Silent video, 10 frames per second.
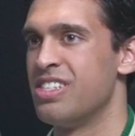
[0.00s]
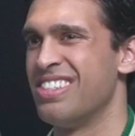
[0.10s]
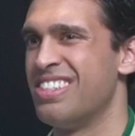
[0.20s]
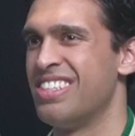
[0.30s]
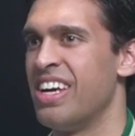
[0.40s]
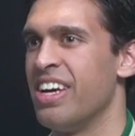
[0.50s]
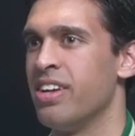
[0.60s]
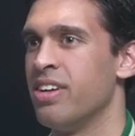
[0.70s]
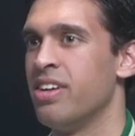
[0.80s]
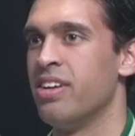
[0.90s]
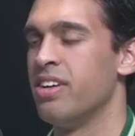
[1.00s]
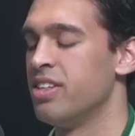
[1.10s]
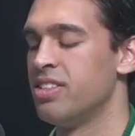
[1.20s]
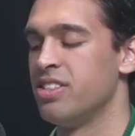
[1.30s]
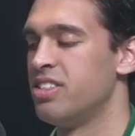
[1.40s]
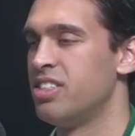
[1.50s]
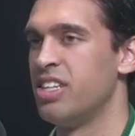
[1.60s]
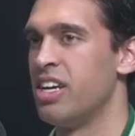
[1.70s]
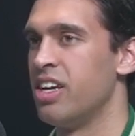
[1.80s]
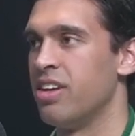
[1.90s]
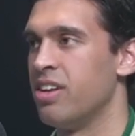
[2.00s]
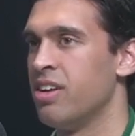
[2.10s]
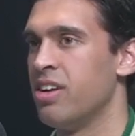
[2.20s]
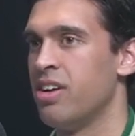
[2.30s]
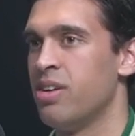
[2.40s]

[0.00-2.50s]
insane. such a short time, yeah. It's insane, and one of the